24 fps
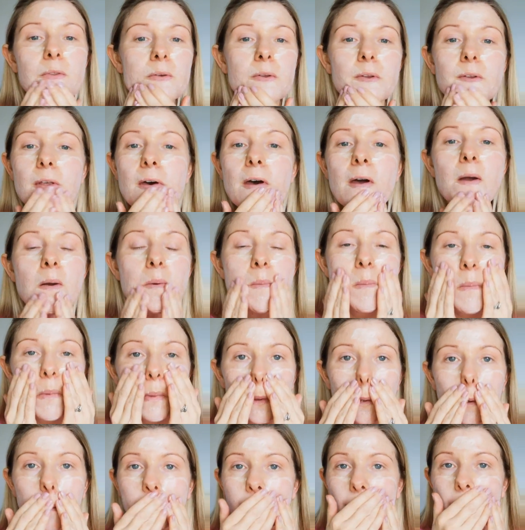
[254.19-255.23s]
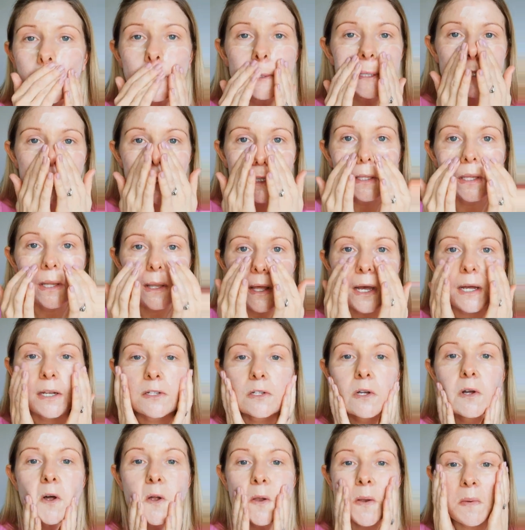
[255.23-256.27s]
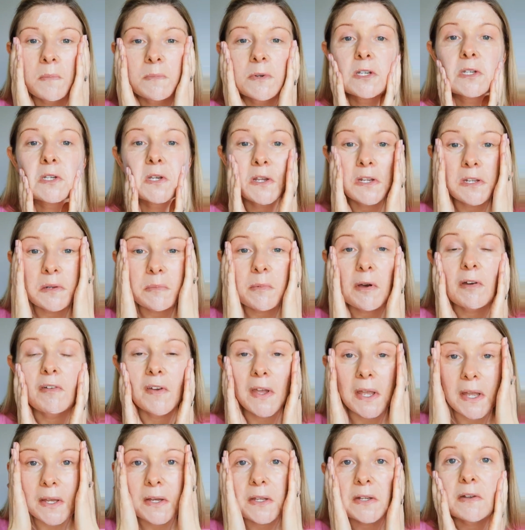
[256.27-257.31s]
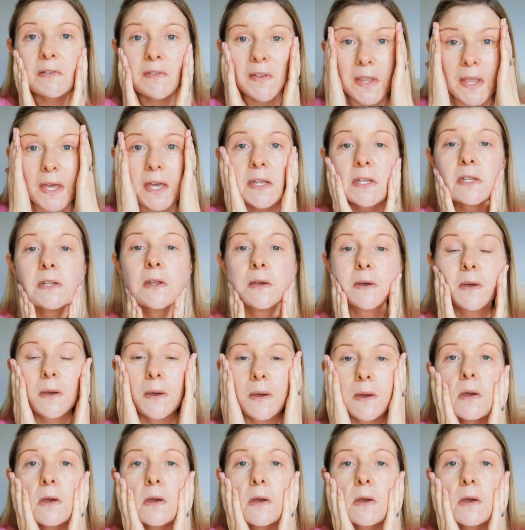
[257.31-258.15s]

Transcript: So I'm putting that on, just using my fingers for this.